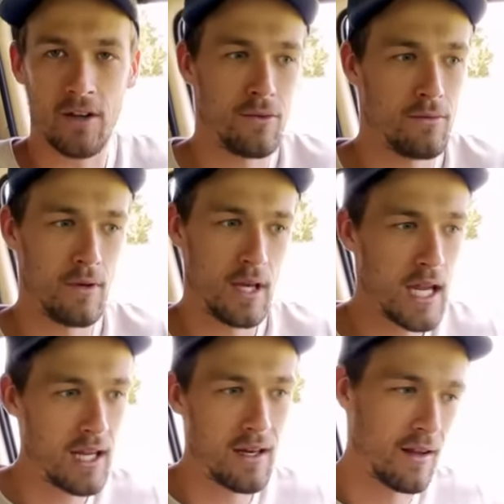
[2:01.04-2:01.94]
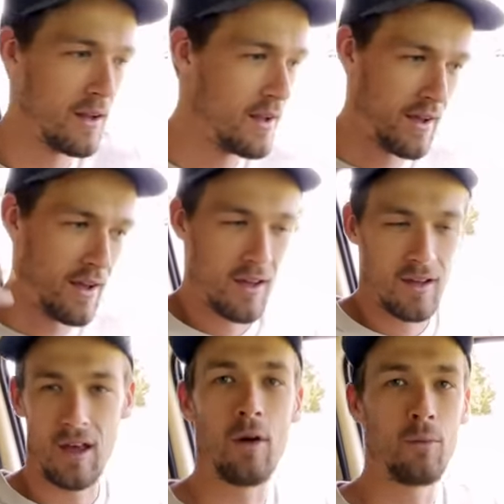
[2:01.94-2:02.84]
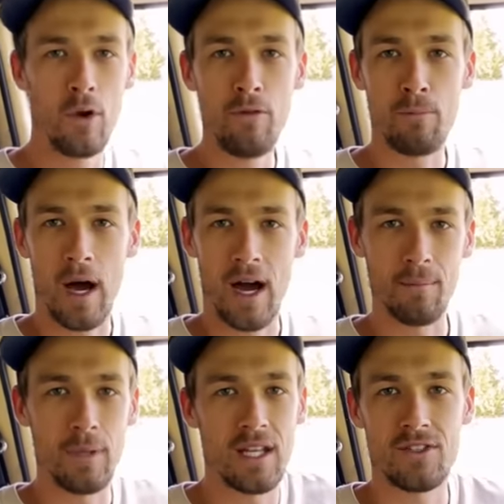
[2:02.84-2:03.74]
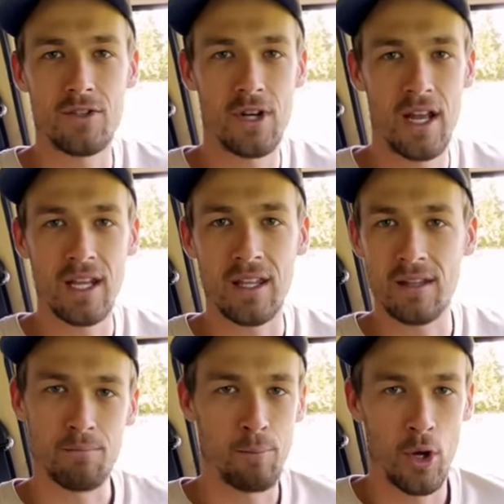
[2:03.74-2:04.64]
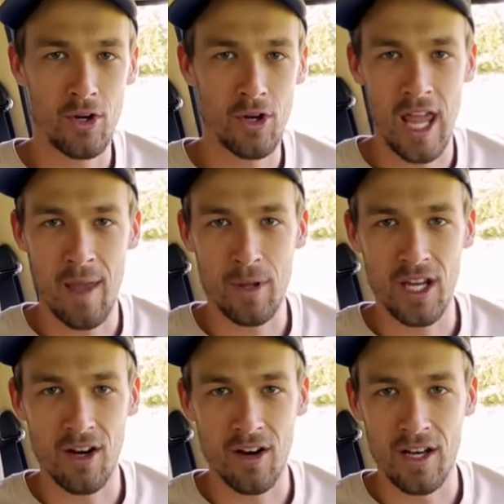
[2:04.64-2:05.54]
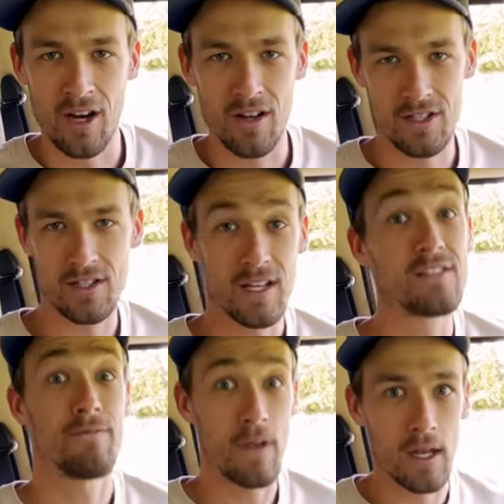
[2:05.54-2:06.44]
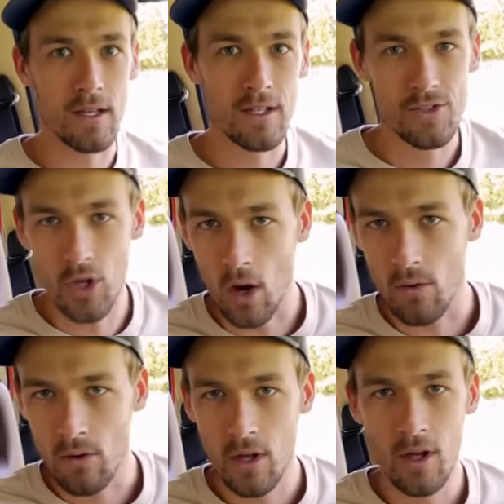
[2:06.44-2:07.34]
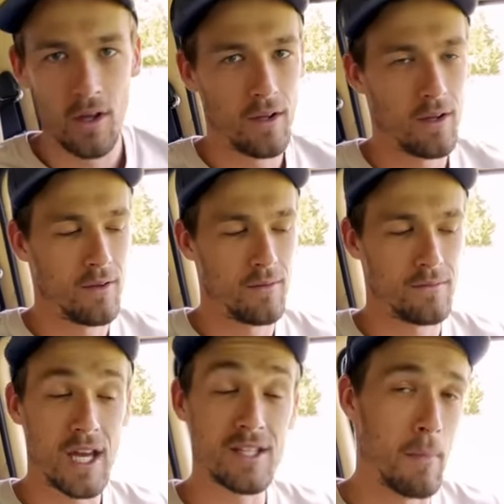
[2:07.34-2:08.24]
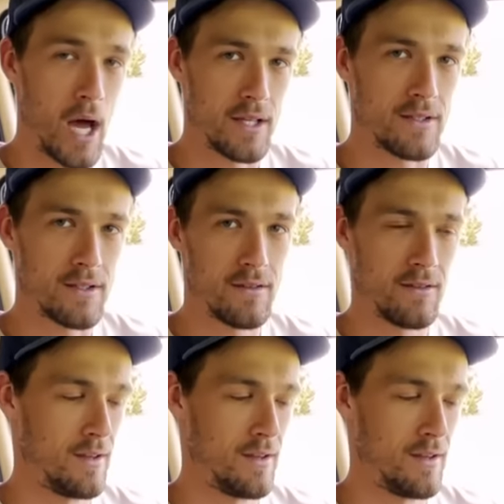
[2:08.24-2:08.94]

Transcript: You need a roof pod because you're trying to put all your camping gear in here and it just doesn't fit. So, tons of mods.